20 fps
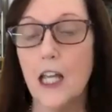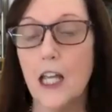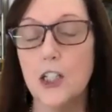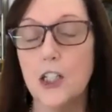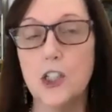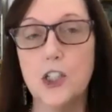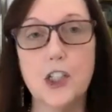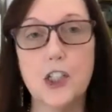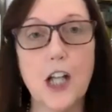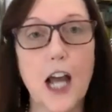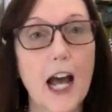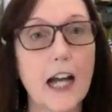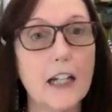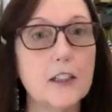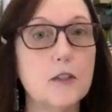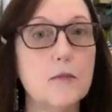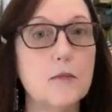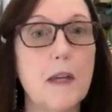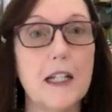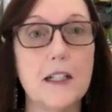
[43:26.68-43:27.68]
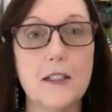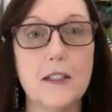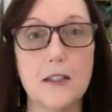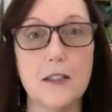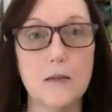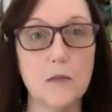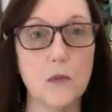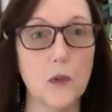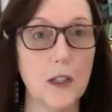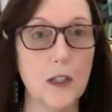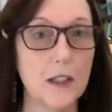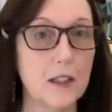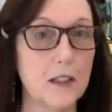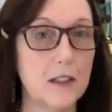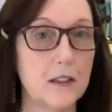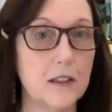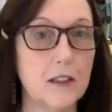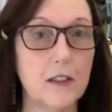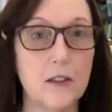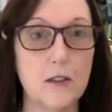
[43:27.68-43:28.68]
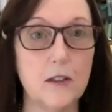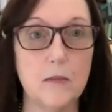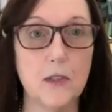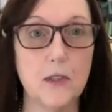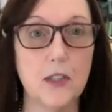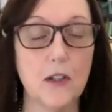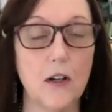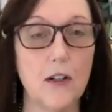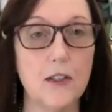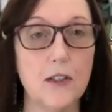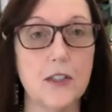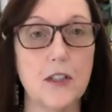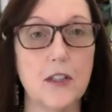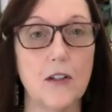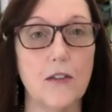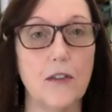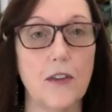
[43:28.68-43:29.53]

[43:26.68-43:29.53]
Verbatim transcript: Schacht makes some really good looms also.